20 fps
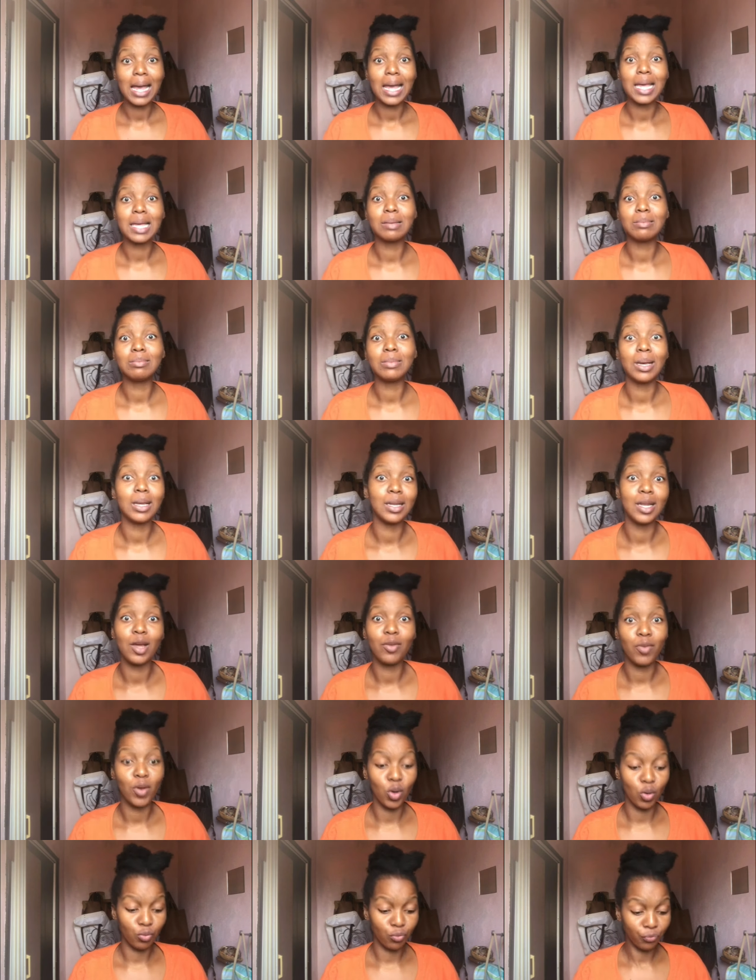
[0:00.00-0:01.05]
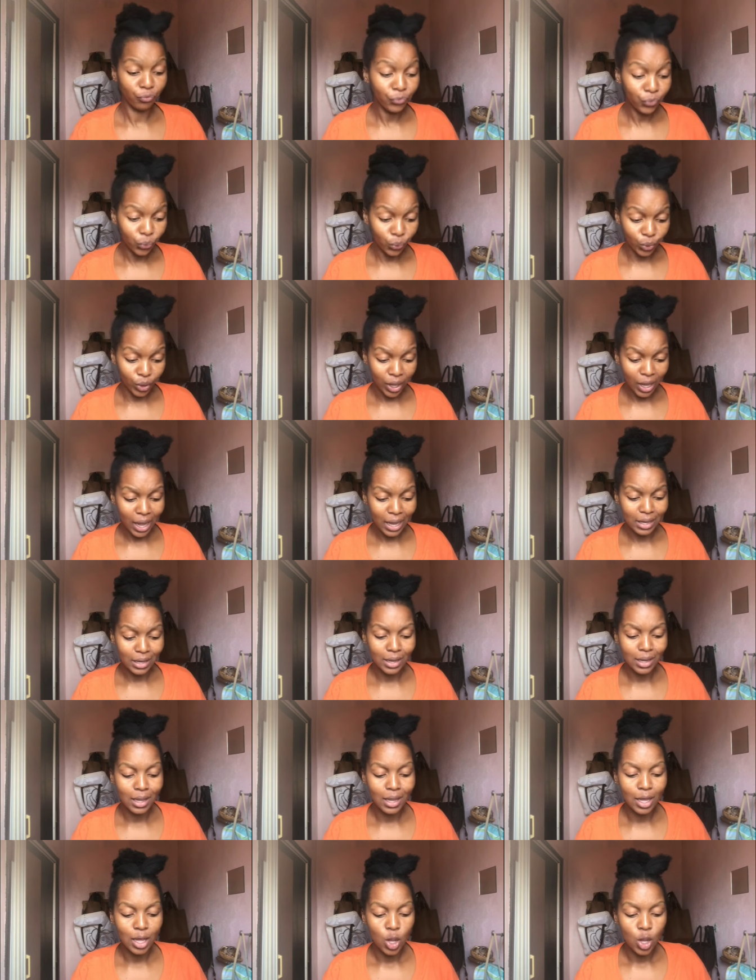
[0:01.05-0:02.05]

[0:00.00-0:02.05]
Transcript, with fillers: am a lover of food and